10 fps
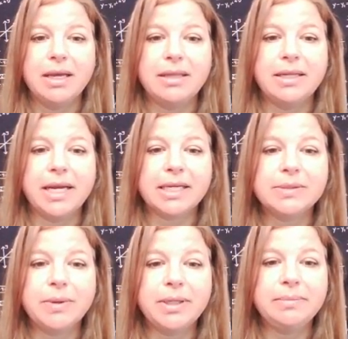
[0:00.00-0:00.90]
The next
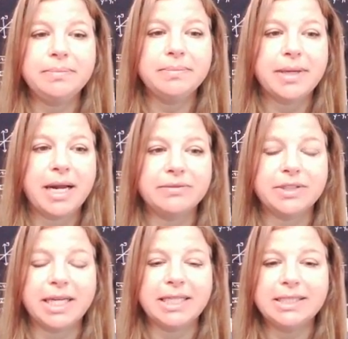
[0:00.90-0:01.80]
one, after
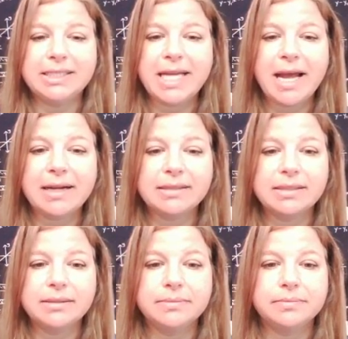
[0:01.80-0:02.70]
getting stacked,